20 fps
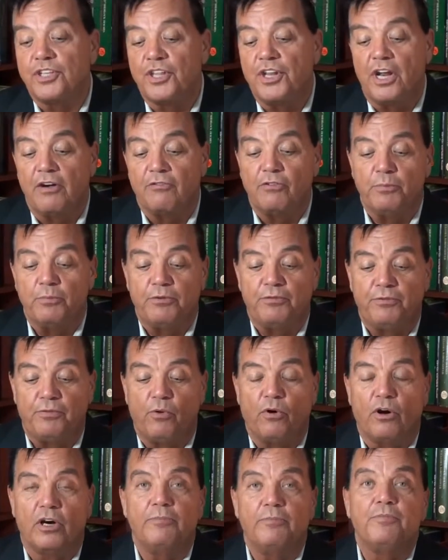than ever
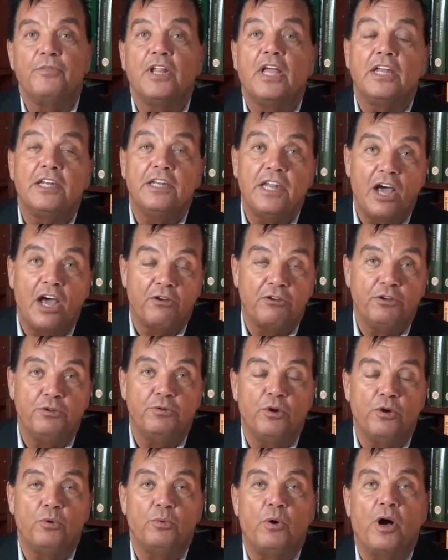before. Now you
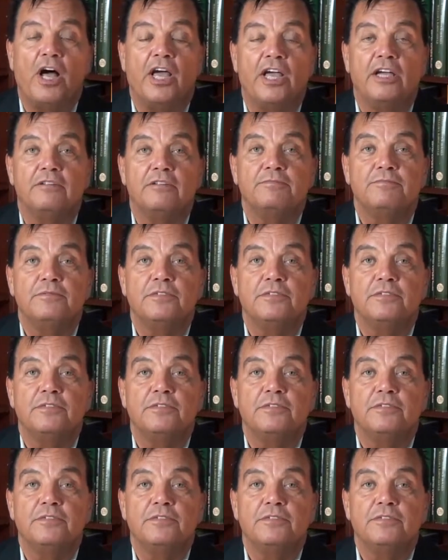know why.